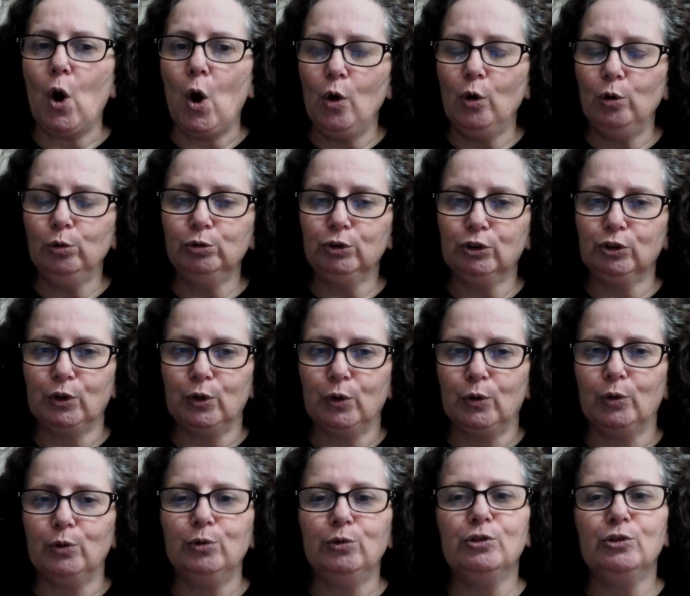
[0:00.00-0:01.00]

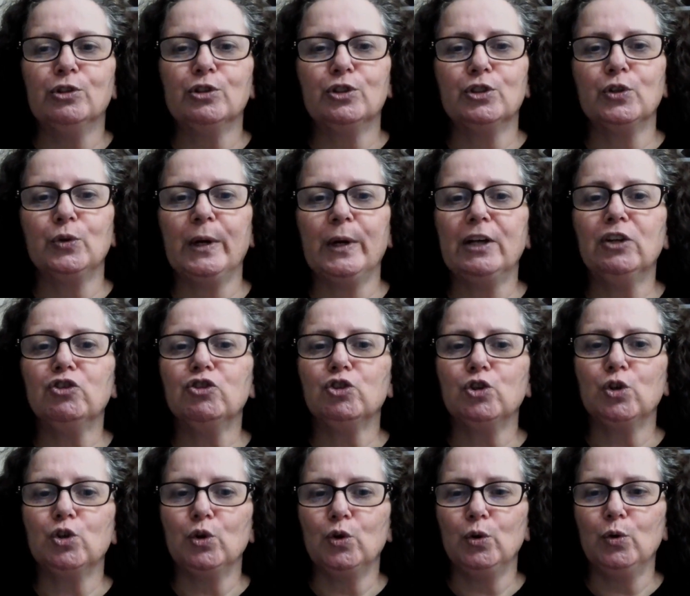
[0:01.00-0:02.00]
also suing
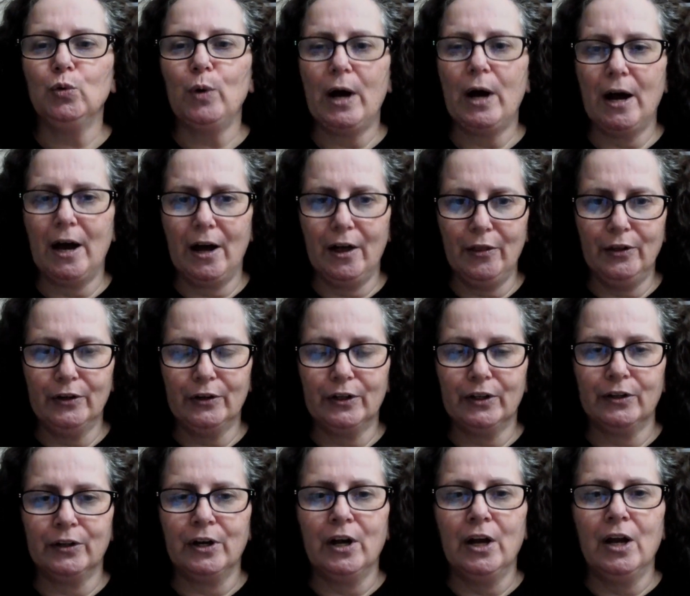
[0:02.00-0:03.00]
two
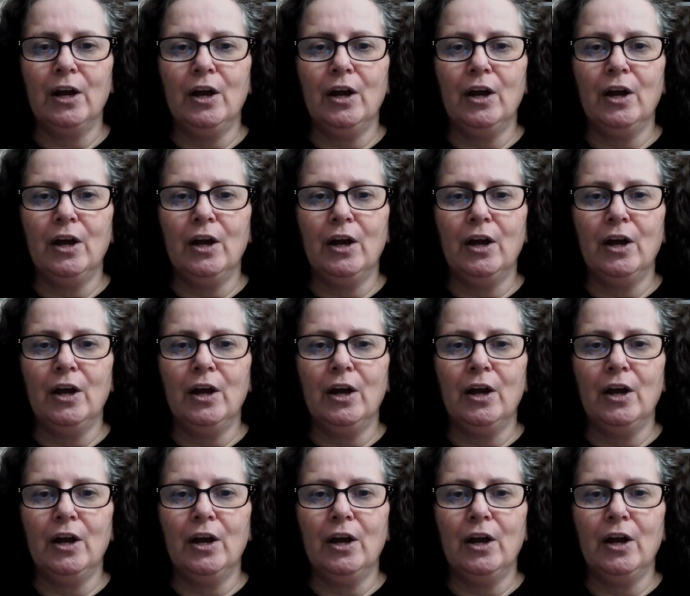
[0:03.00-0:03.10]
other